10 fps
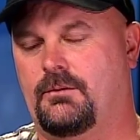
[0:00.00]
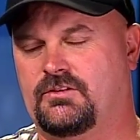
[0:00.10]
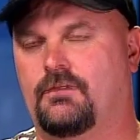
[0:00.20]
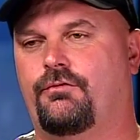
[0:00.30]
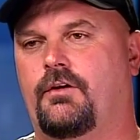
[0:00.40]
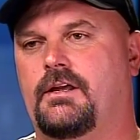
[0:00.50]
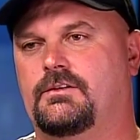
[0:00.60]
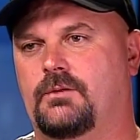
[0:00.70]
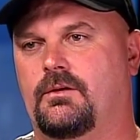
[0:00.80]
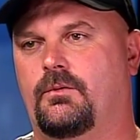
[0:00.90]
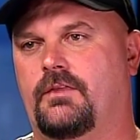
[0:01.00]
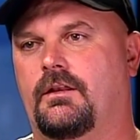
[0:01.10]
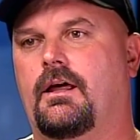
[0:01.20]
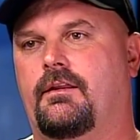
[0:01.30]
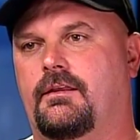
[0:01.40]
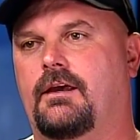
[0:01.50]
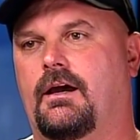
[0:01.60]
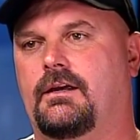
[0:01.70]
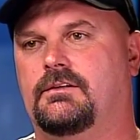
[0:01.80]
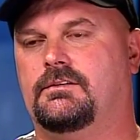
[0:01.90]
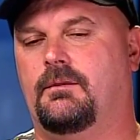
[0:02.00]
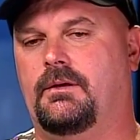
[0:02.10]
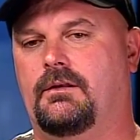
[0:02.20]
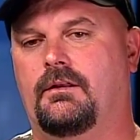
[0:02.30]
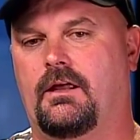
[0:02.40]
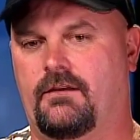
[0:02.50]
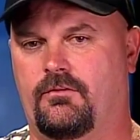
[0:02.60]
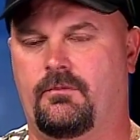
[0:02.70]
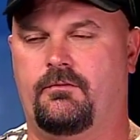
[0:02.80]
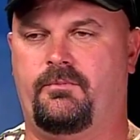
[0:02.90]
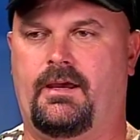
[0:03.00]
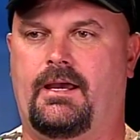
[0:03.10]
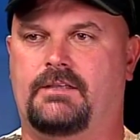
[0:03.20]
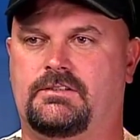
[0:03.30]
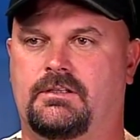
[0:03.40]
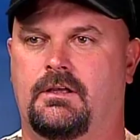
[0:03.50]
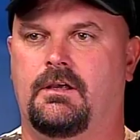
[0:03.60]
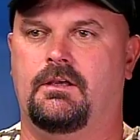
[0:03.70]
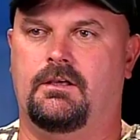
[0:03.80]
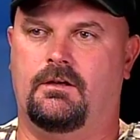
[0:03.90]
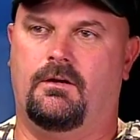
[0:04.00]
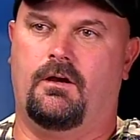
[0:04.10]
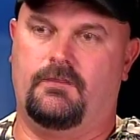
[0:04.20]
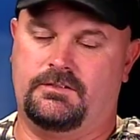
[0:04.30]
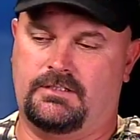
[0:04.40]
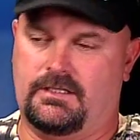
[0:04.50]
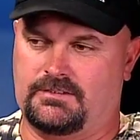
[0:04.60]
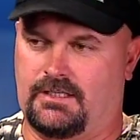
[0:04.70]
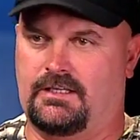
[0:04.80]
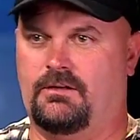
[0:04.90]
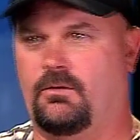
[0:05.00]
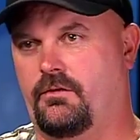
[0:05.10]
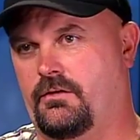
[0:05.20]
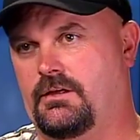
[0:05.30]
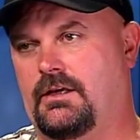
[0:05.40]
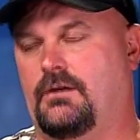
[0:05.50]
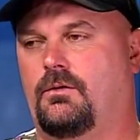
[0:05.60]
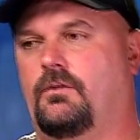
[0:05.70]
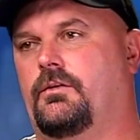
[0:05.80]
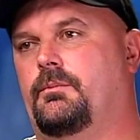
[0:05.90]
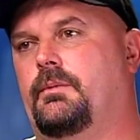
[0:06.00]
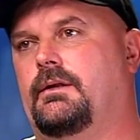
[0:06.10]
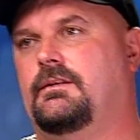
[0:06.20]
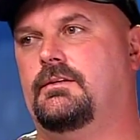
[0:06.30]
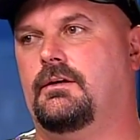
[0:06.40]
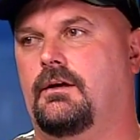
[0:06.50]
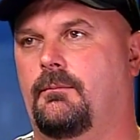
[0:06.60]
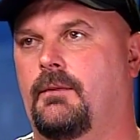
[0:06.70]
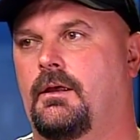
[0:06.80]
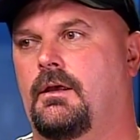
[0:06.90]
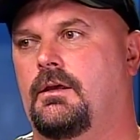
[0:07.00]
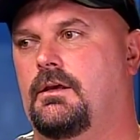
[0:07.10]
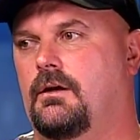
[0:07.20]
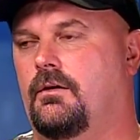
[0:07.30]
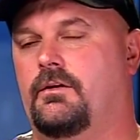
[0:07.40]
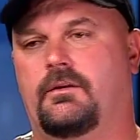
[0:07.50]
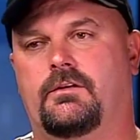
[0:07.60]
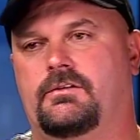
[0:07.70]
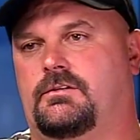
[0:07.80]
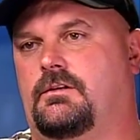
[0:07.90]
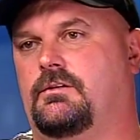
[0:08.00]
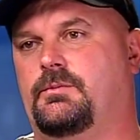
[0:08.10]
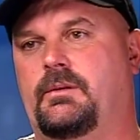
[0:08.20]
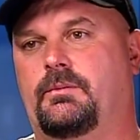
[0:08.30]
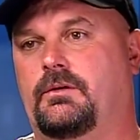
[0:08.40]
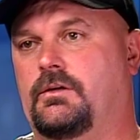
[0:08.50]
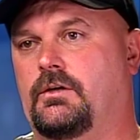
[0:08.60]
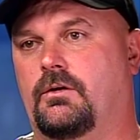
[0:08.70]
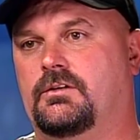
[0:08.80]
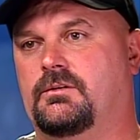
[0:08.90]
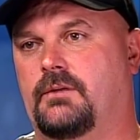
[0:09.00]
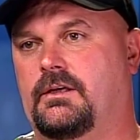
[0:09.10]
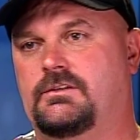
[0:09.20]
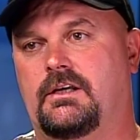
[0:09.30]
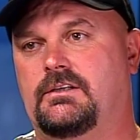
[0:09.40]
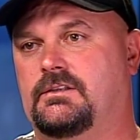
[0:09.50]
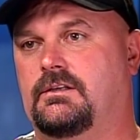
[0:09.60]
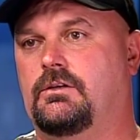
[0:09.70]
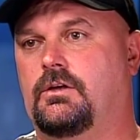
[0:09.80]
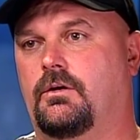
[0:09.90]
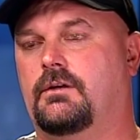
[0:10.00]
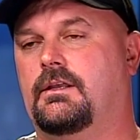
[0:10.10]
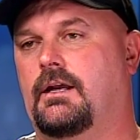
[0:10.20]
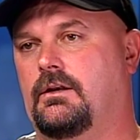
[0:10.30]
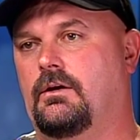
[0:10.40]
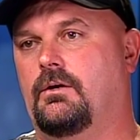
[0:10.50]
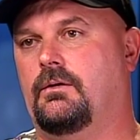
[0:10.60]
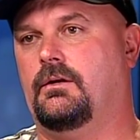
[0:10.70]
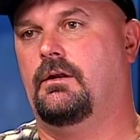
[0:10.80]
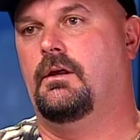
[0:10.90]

I'm still friends with a lot of the guys. I mean, a lot of them have passed. You know, obviously as I get older, they're getting older. But you know, there's people in New York, some of the HAs in New York that I know. And